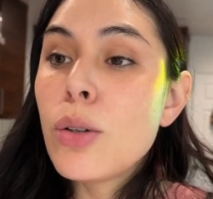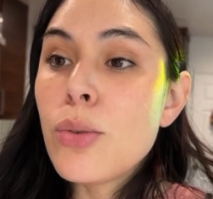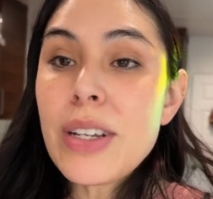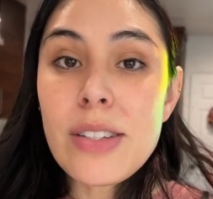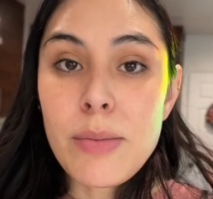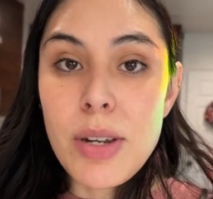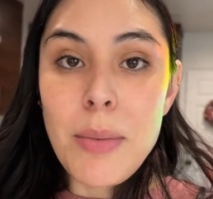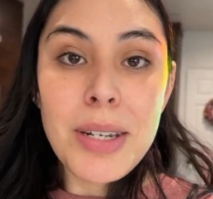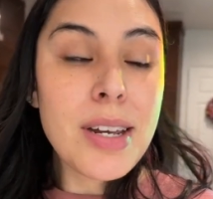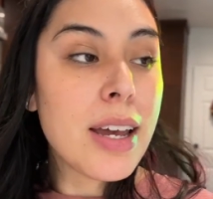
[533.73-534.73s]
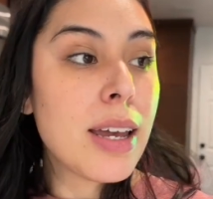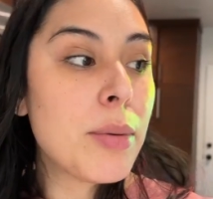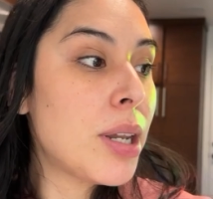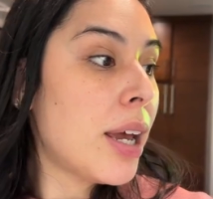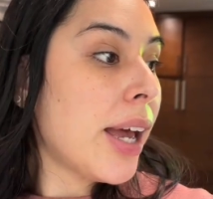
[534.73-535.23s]
doing some tummy time,
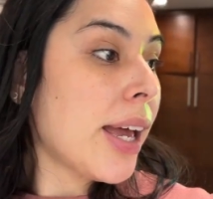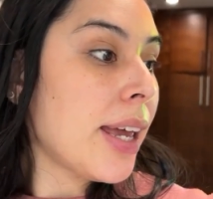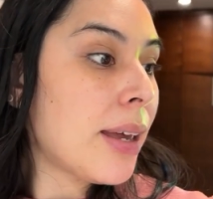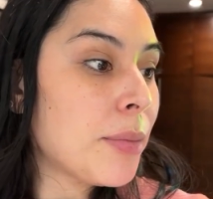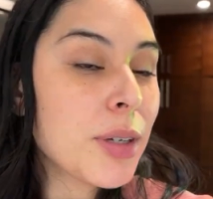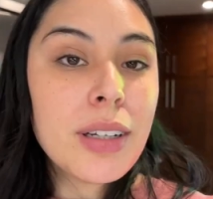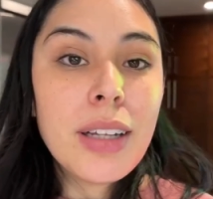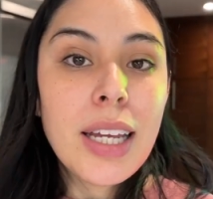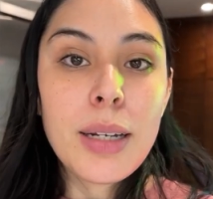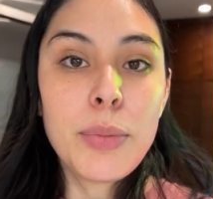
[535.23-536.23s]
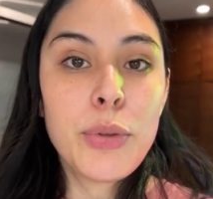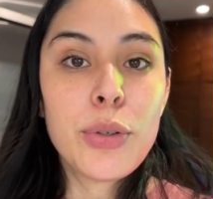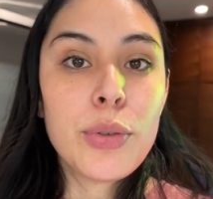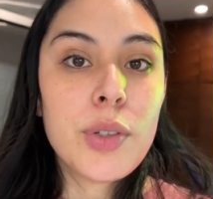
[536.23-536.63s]
and I am cleanup crew